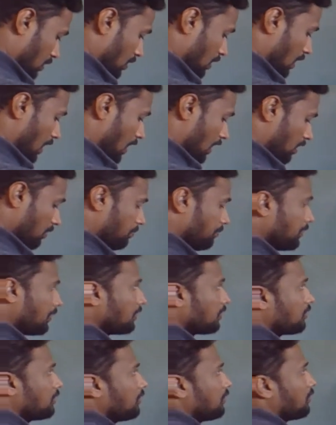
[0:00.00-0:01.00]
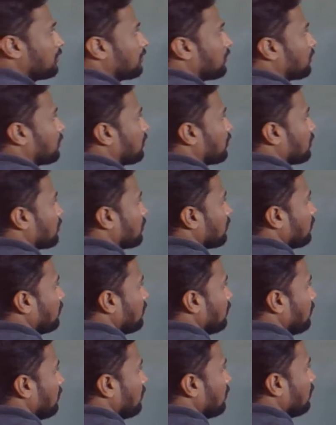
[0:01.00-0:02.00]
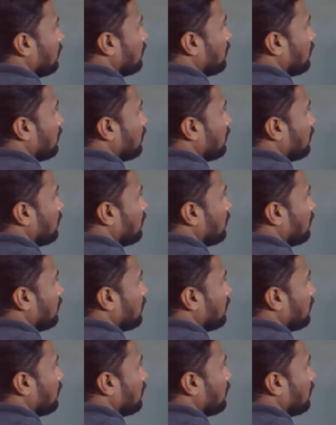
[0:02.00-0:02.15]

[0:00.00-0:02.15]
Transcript: and BC is equals to